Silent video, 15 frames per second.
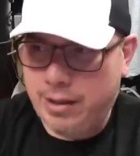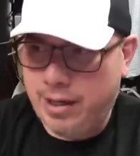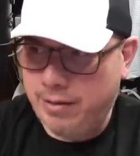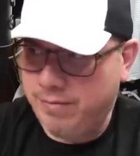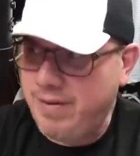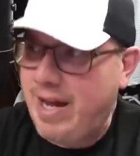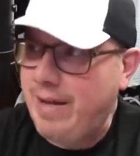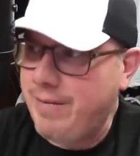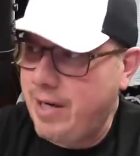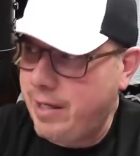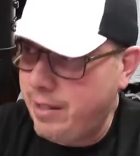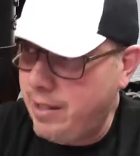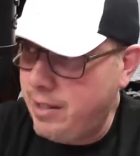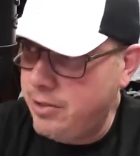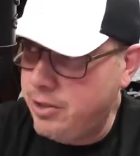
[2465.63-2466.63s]
like
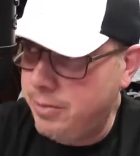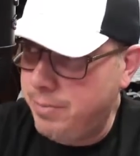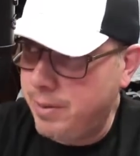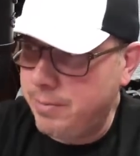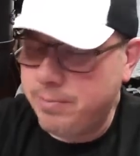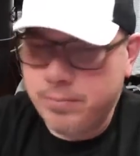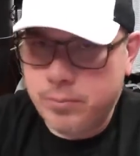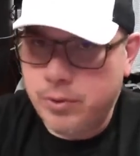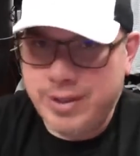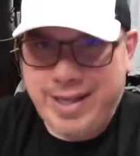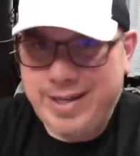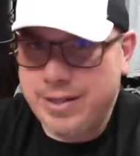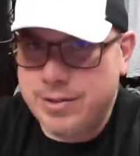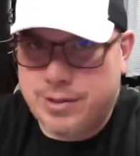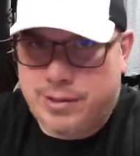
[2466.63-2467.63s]
$5.99 shipping. Well, that
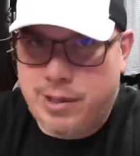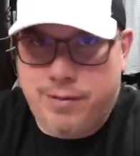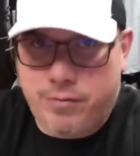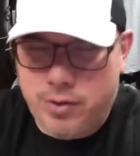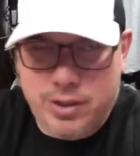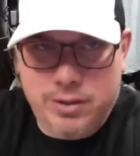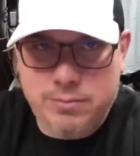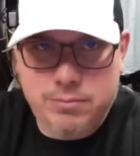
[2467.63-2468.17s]
doesn't cover it.